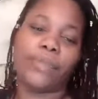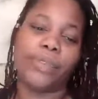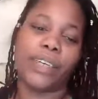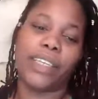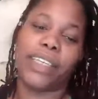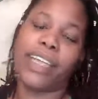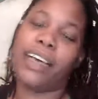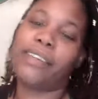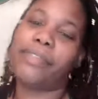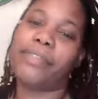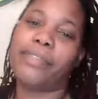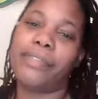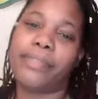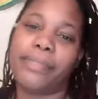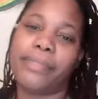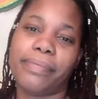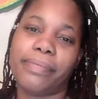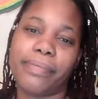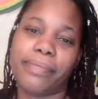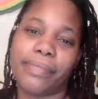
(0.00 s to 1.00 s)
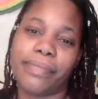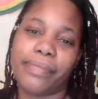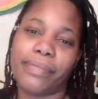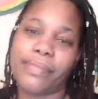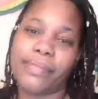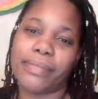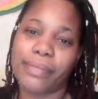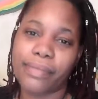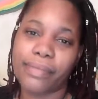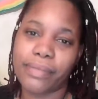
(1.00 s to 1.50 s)
Real Love.
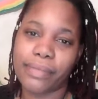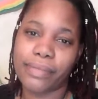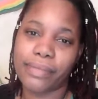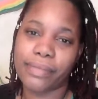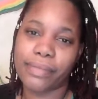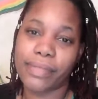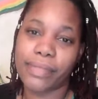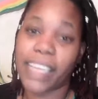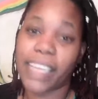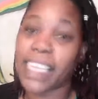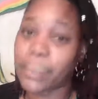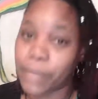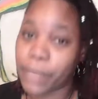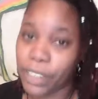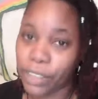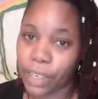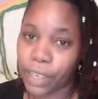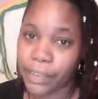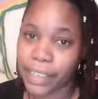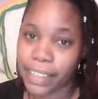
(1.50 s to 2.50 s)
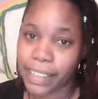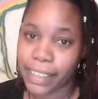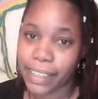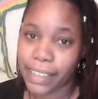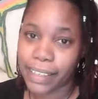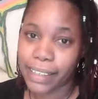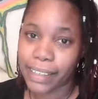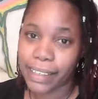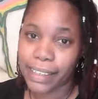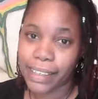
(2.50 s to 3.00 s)
That's my joint right there.